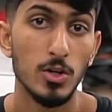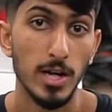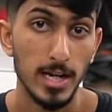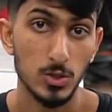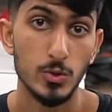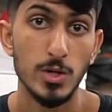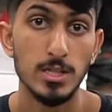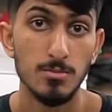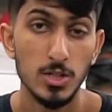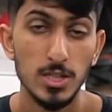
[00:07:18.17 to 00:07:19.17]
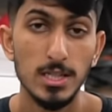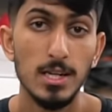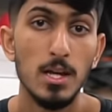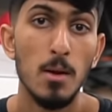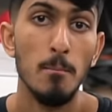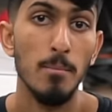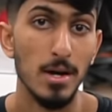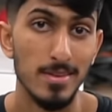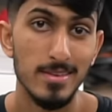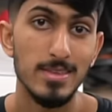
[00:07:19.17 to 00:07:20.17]
your actual transmission,
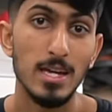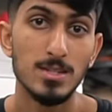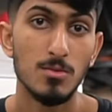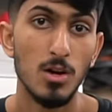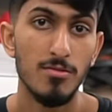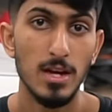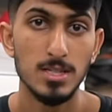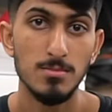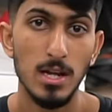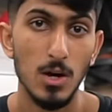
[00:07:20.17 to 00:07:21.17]
but that's a rough estimate.